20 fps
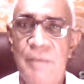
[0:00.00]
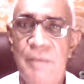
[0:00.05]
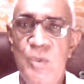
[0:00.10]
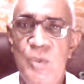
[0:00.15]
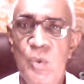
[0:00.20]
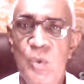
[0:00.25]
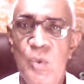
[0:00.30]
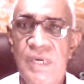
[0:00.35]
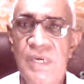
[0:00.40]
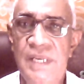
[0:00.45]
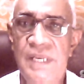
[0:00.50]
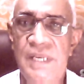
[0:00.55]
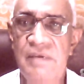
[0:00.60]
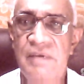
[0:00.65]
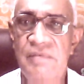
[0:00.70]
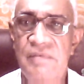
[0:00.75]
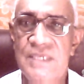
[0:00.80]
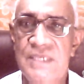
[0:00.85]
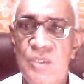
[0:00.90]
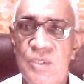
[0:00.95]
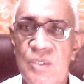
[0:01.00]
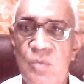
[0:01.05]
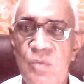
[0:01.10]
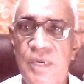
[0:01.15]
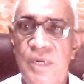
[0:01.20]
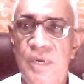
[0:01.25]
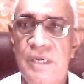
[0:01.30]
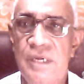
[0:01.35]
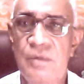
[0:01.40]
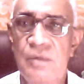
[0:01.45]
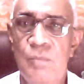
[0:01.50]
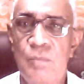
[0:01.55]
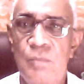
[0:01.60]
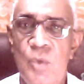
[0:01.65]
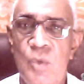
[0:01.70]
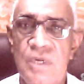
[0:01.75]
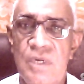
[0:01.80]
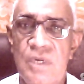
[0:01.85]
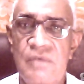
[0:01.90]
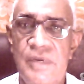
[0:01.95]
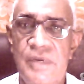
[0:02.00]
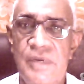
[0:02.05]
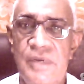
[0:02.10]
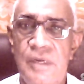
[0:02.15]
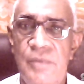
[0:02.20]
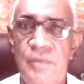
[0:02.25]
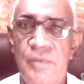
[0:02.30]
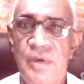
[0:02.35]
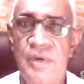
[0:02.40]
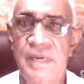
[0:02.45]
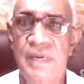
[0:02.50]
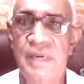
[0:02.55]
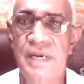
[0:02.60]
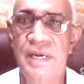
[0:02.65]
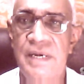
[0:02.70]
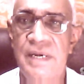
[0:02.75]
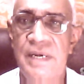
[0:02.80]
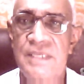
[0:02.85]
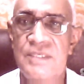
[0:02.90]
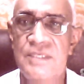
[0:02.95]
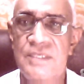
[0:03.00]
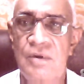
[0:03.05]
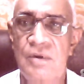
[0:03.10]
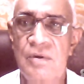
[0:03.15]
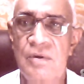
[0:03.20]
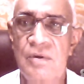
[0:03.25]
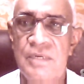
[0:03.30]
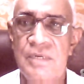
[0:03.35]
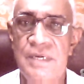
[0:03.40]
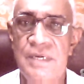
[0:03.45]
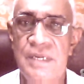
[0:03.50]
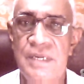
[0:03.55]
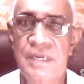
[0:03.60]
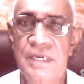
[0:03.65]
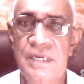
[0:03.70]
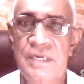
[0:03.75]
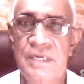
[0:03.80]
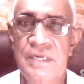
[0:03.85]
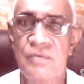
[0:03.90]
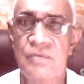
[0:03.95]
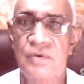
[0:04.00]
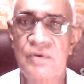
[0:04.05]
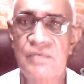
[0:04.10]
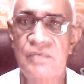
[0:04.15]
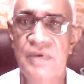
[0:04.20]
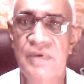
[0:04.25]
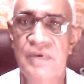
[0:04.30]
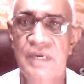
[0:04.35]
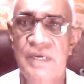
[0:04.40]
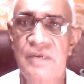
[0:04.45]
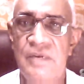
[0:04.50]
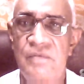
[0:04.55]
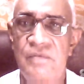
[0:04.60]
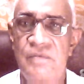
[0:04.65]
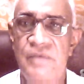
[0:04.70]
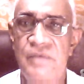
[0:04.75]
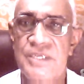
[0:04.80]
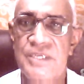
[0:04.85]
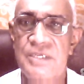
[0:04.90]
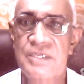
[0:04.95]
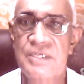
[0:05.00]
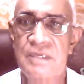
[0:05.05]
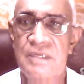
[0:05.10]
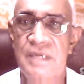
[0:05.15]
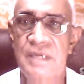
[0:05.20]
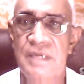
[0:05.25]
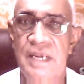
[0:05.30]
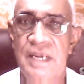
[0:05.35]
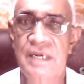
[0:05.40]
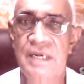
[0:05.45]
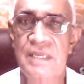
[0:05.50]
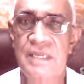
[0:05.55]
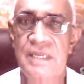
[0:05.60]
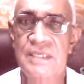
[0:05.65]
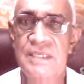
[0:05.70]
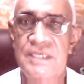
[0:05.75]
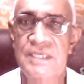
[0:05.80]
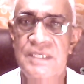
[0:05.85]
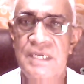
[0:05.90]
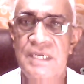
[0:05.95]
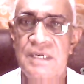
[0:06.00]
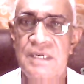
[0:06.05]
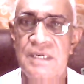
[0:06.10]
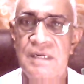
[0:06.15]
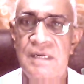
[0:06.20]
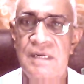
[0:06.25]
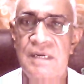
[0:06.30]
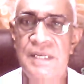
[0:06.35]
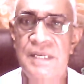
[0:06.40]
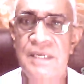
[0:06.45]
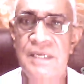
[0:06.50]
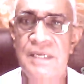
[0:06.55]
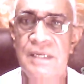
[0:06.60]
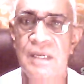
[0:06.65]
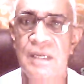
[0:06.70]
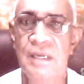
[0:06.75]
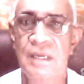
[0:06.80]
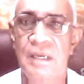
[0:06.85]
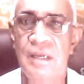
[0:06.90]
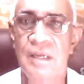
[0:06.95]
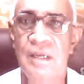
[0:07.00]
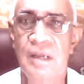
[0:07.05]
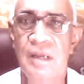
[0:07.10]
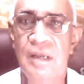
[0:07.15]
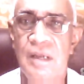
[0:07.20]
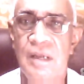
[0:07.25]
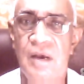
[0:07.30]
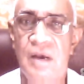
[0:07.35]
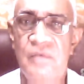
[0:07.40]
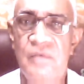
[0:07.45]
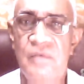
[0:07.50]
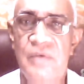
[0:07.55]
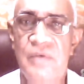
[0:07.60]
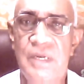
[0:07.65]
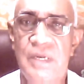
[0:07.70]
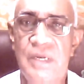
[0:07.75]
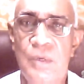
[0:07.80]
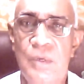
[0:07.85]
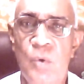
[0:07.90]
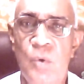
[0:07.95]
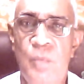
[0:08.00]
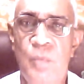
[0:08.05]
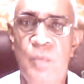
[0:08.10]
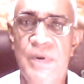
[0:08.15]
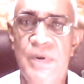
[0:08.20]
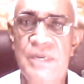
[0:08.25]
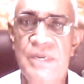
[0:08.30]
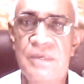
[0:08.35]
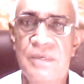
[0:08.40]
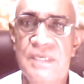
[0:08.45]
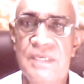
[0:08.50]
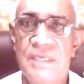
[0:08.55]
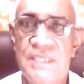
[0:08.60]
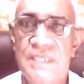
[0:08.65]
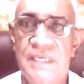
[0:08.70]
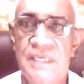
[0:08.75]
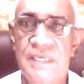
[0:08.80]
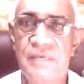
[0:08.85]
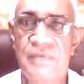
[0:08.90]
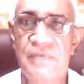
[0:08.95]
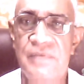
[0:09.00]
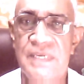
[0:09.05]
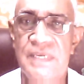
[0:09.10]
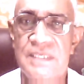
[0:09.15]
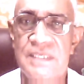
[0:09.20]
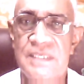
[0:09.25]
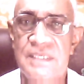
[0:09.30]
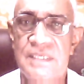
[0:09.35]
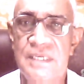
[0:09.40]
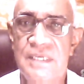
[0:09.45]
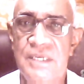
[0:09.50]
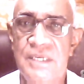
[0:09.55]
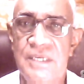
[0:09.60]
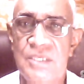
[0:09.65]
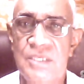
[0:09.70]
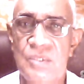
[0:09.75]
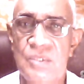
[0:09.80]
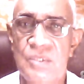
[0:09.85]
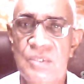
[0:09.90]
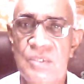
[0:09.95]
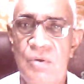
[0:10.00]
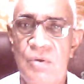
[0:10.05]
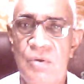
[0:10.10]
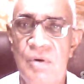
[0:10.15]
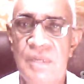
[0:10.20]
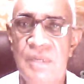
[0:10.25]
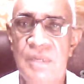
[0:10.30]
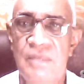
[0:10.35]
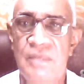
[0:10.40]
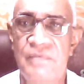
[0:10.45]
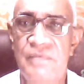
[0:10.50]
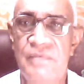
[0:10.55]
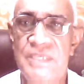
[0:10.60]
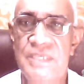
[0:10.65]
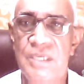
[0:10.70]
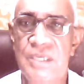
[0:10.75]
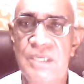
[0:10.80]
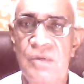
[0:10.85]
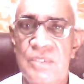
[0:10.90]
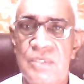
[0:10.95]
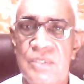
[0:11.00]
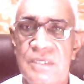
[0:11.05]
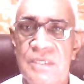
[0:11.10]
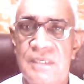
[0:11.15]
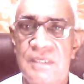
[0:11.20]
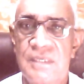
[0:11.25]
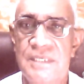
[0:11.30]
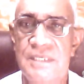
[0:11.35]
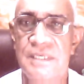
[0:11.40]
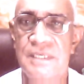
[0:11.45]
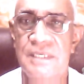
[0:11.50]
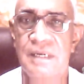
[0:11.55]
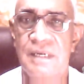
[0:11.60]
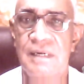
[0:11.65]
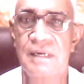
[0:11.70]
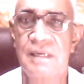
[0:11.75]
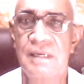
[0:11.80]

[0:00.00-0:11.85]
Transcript: purely a vasomotor phenomena and is not indicative of infection and is generally of no particular significance. It is called the physiological chill.